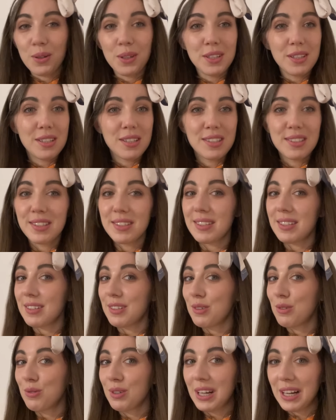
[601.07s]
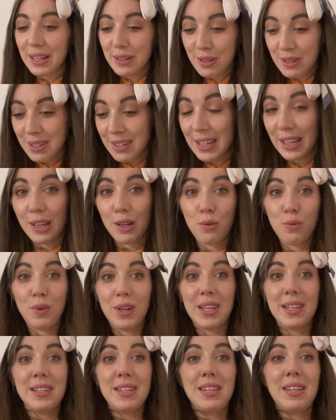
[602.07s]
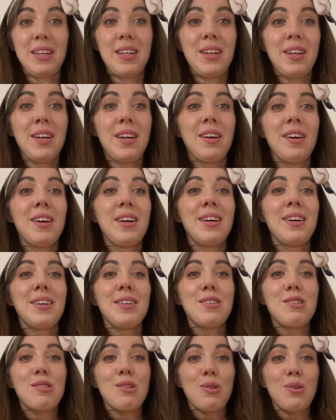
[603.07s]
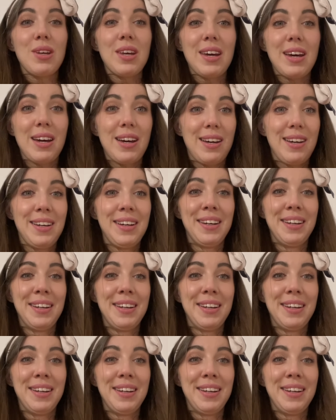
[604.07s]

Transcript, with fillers: was really sick of it. So yeah,